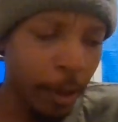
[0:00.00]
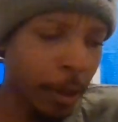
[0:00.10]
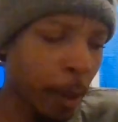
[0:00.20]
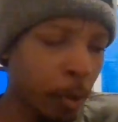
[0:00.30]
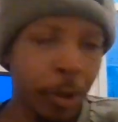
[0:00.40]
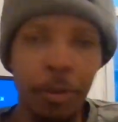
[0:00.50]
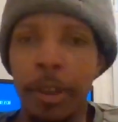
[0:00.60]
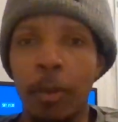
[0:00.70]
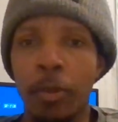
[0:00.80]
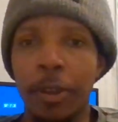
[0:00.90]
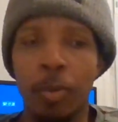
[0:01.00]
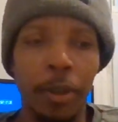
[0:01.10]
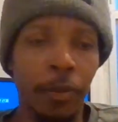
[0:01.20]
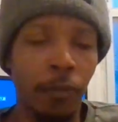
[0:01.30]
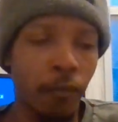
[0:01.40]
you know, what you did
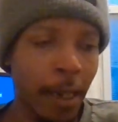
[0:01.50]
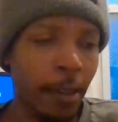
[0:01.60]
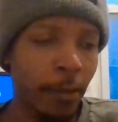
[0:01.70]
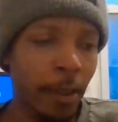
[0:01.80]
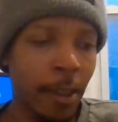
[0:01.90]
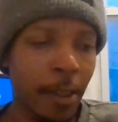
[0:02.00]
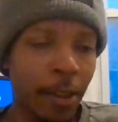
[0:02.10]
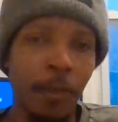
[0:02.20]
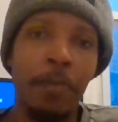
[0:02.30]
was reckless